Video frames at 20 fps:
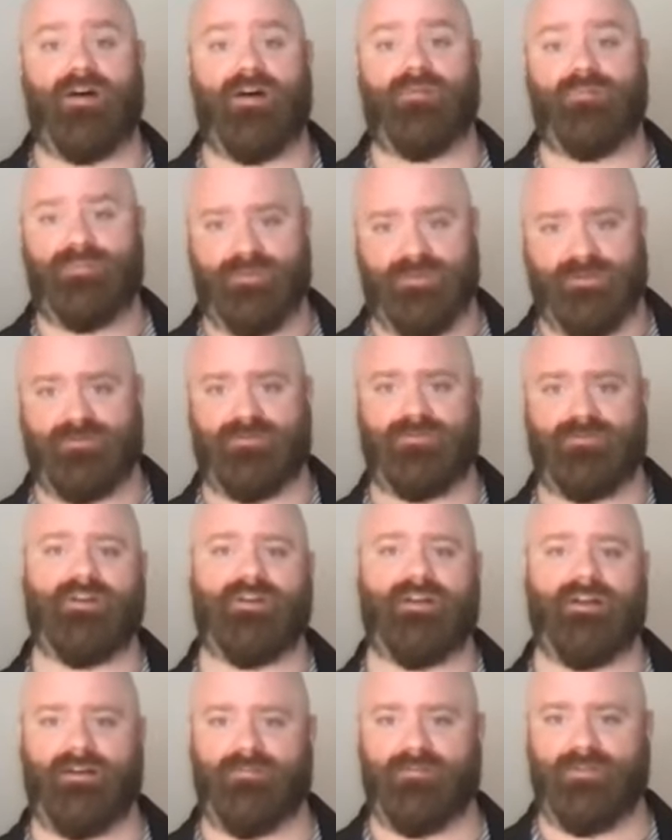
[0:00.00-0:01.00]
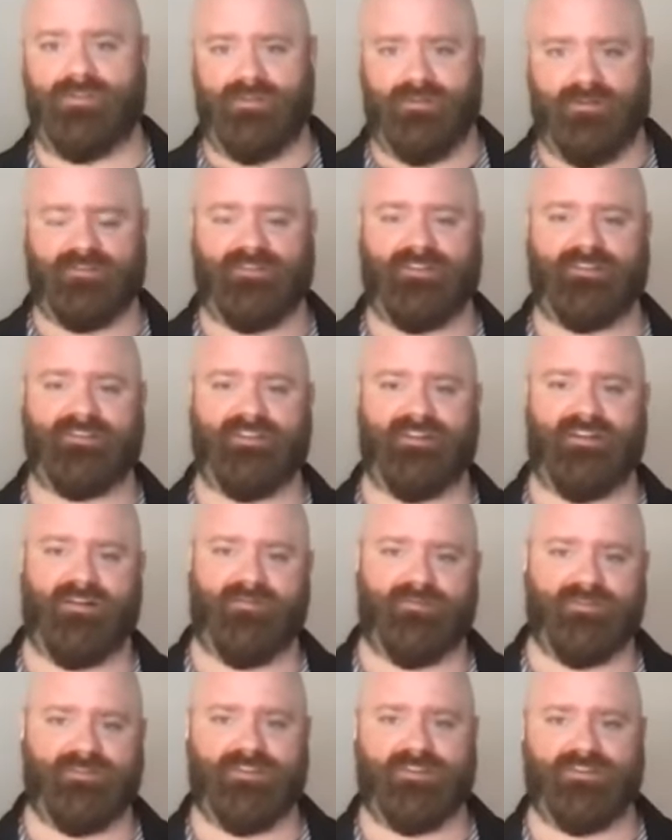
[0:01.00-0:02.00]
that would help you with your existing
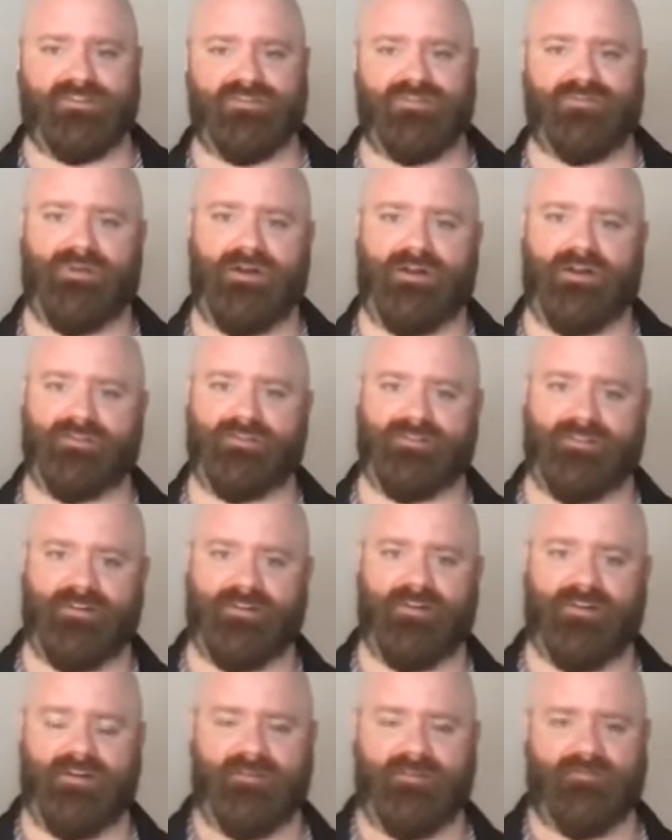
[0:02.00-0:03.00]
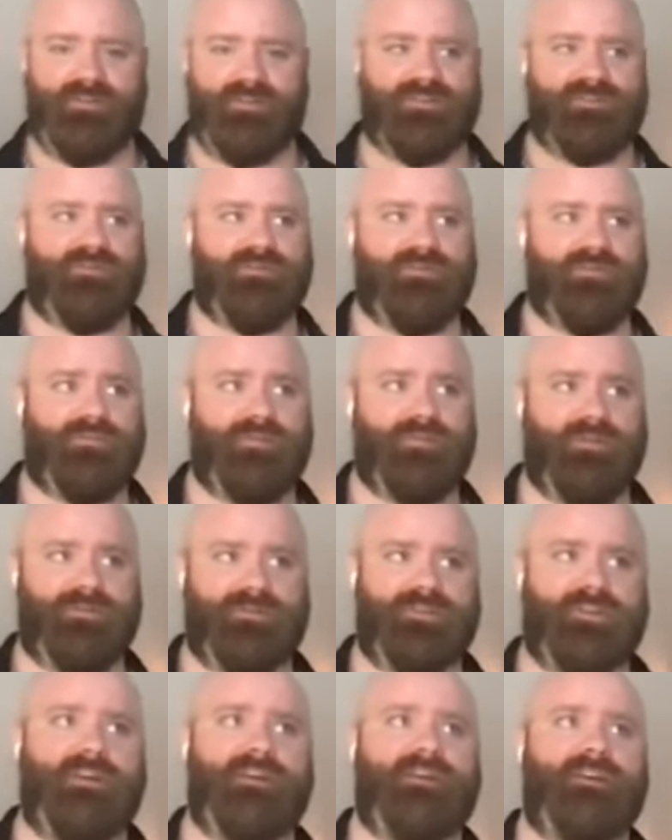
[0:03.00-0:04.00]
conversational models that are on a first order
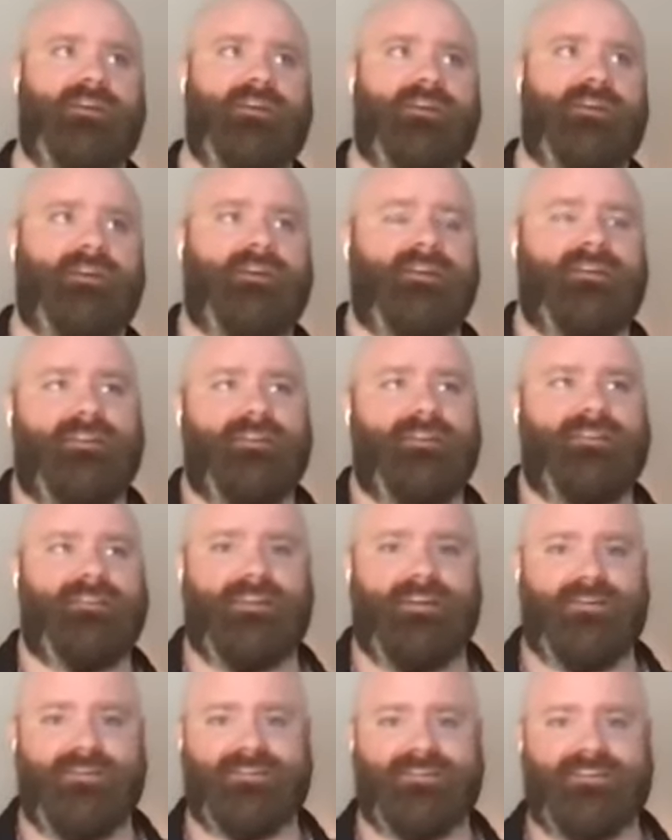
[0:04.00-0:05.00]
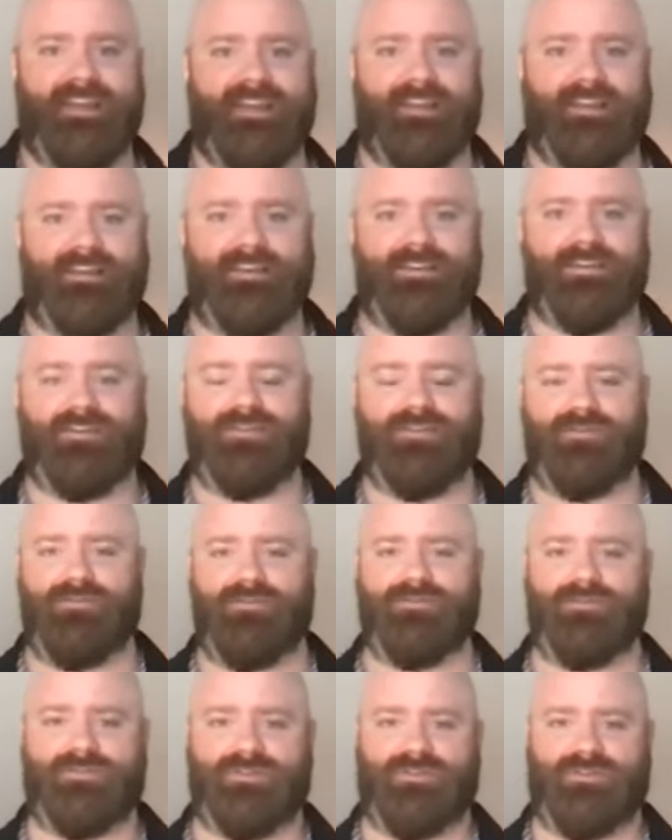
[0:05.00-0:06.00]
approach, there is a
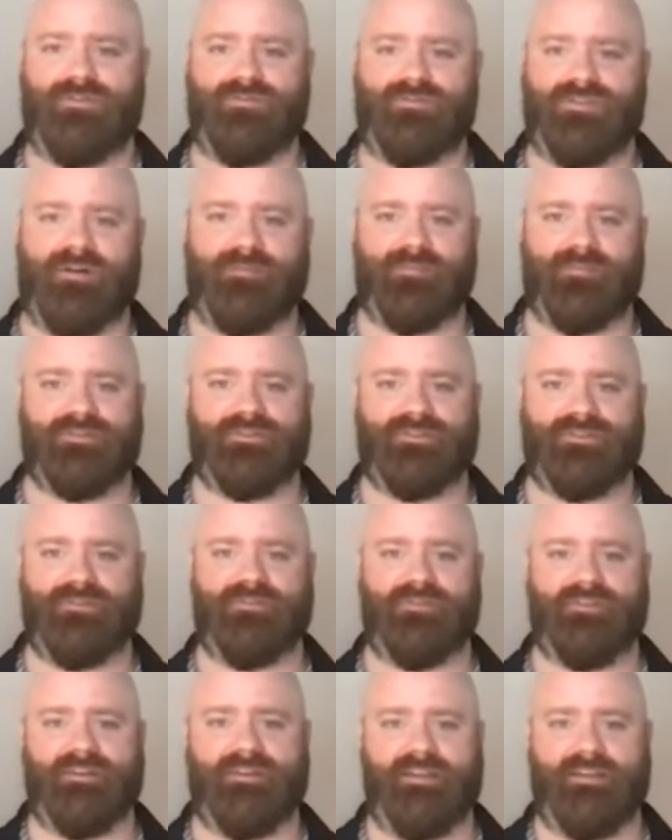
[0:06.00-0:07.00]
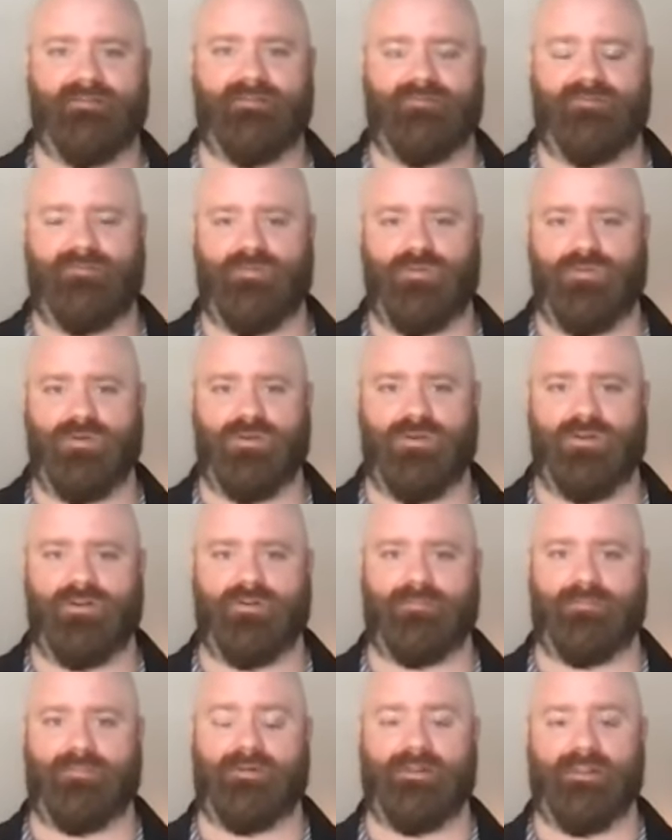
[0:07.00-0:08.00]
huge opportunity
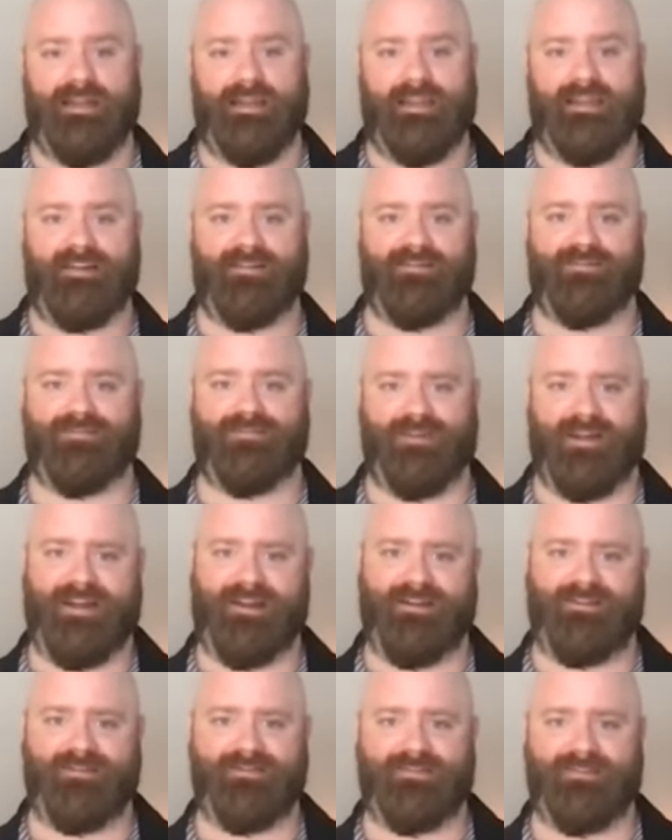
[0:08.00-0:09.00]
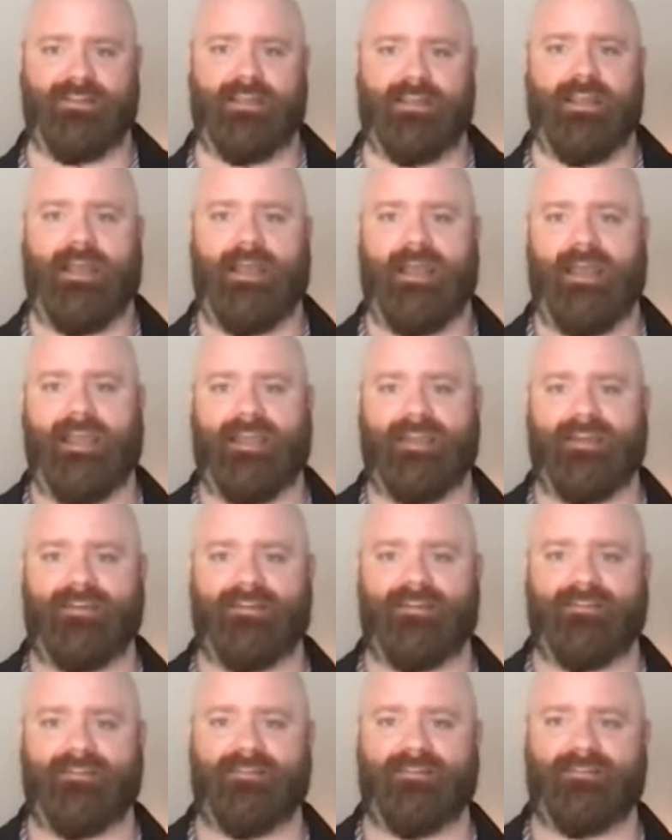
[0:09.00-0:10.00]
for playing around
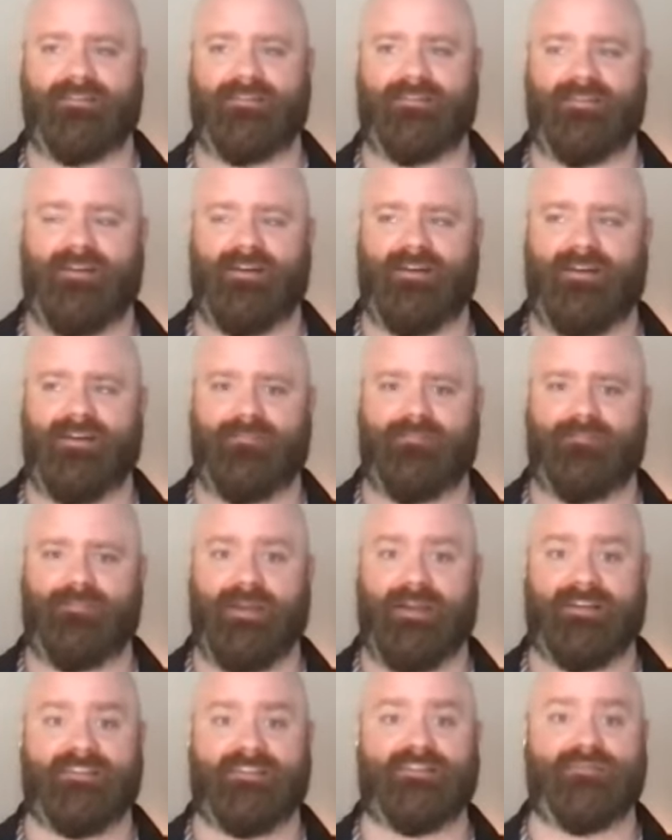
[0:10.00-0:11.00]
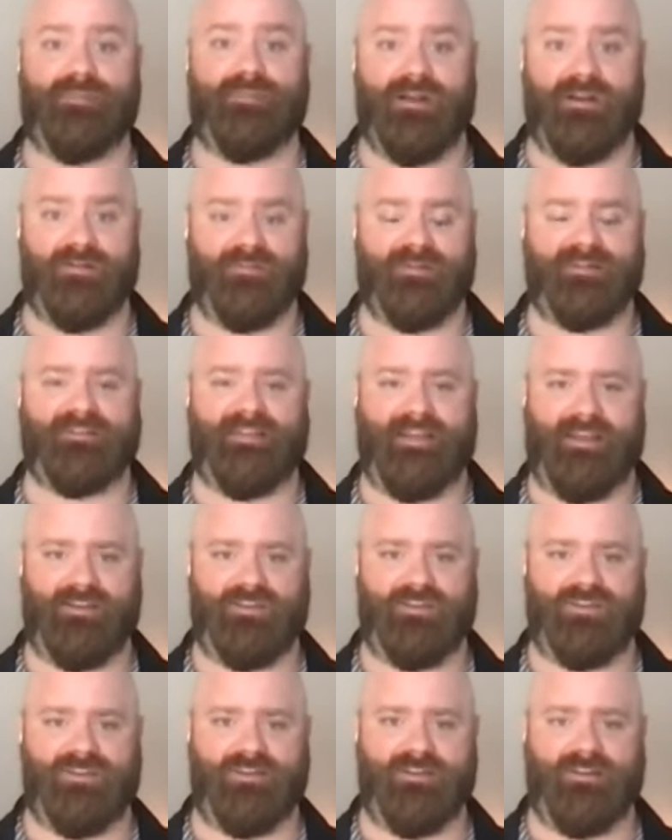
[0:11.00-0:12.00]
and
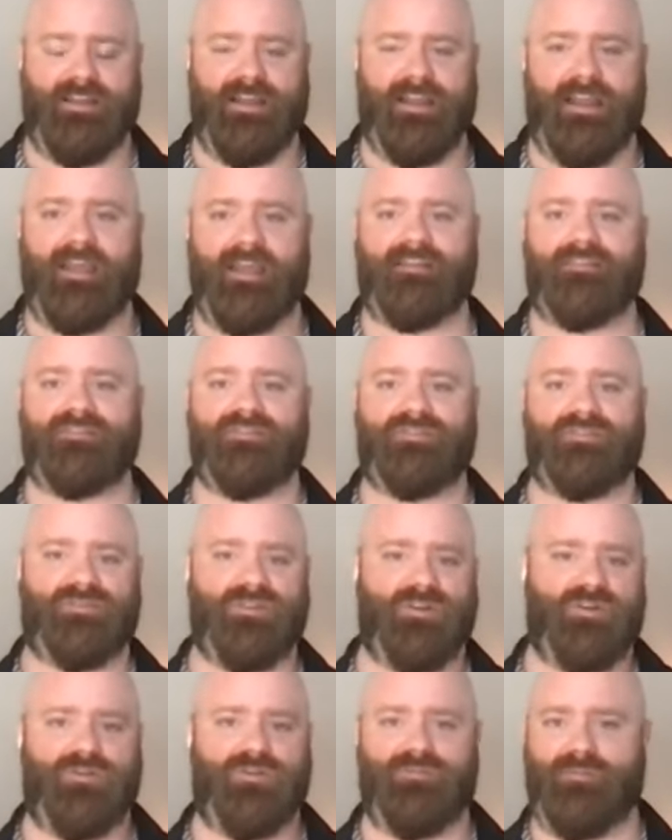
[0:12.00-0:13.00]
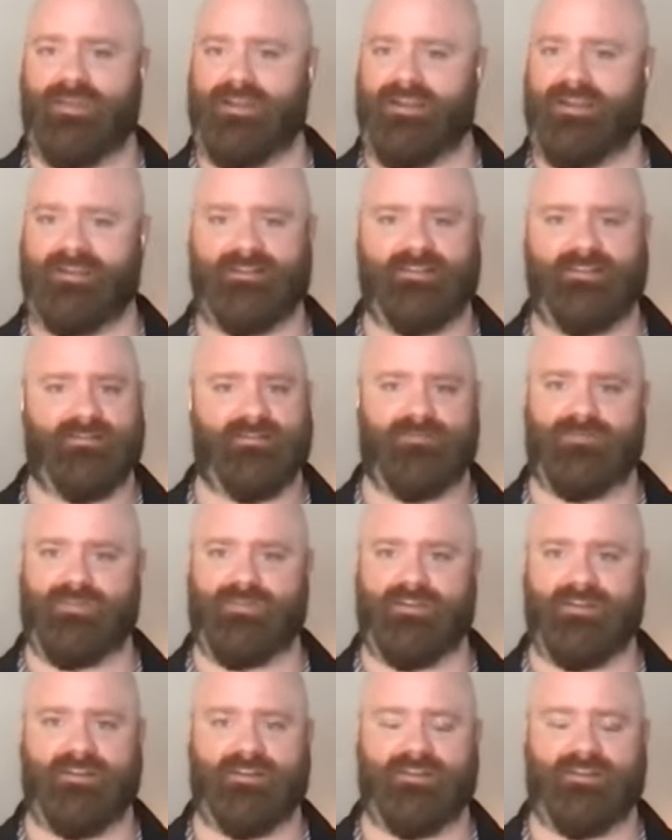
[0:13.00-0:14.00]
experimentation, and so many
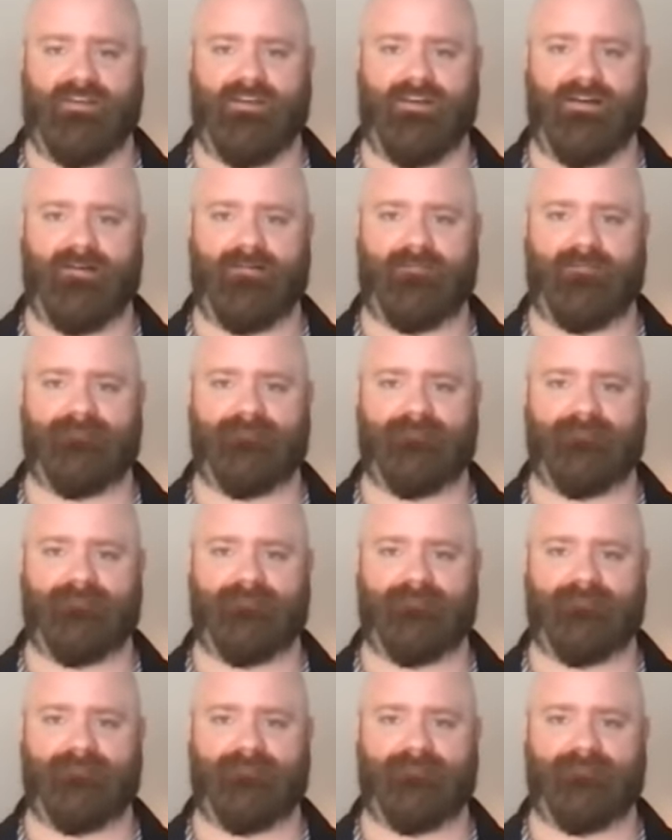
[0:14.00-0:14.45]
different